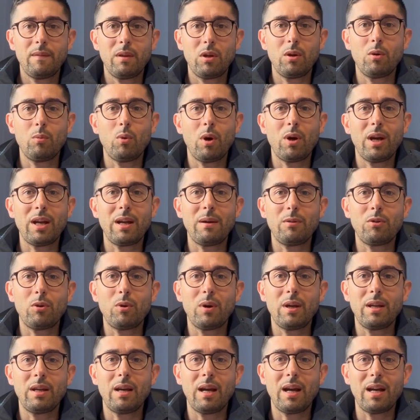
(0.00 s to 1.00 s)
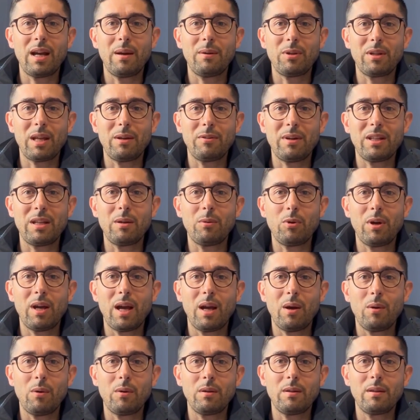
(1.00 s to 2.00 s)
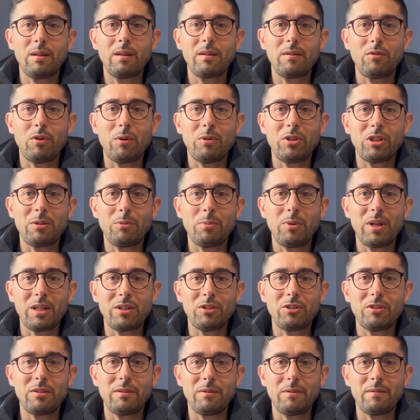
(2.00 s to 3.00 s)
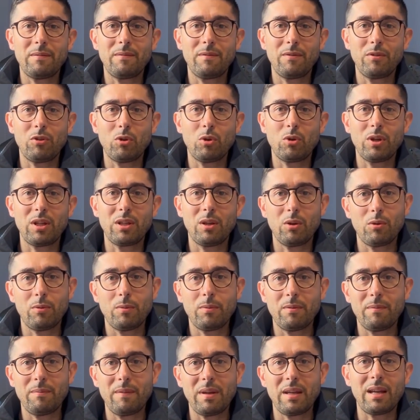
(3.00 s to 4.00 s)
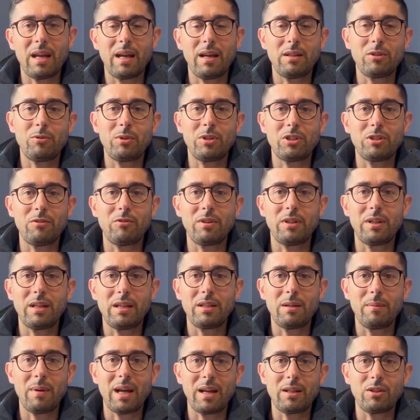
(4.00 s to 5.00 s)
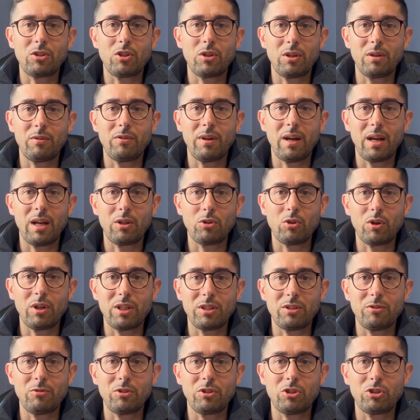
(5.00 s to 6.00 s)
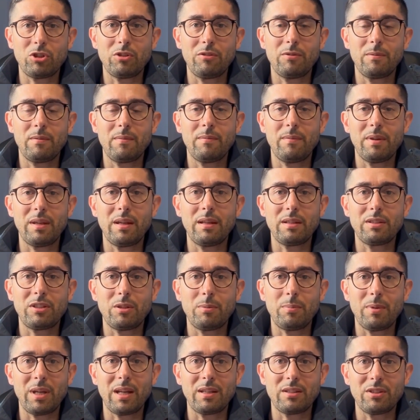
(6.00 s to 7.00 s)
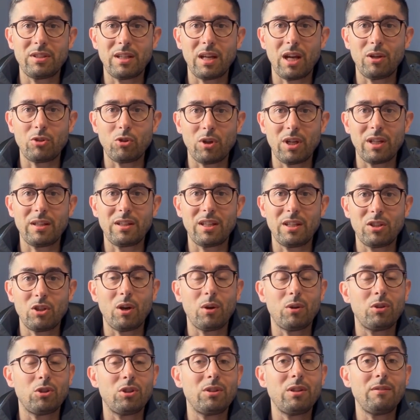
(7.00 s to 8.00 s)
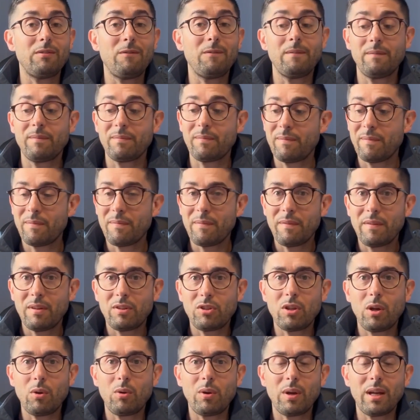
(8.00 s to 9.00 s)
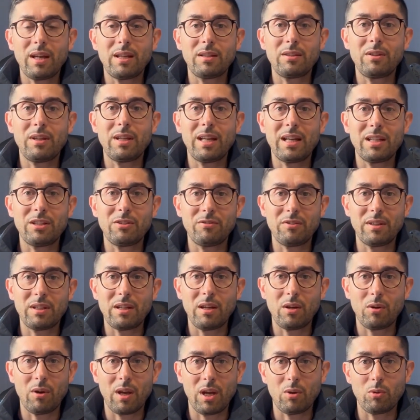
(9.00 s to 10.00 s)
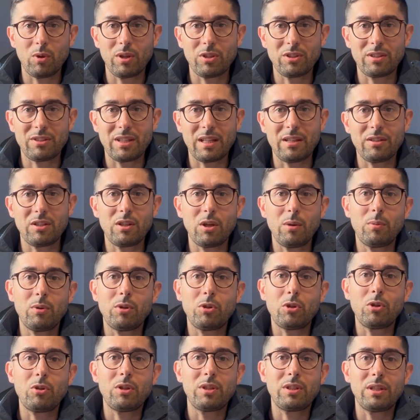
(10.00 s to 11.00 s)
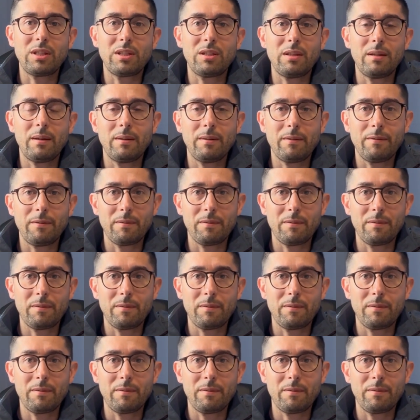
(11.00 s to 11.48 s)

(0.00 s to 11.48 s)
Good morning, everyone. I am Davide Munau from Simplex Torino, and specifically the manager of the Hydronic division, Simplex Hydronic Technology. So in today's video, I want to take the opportunity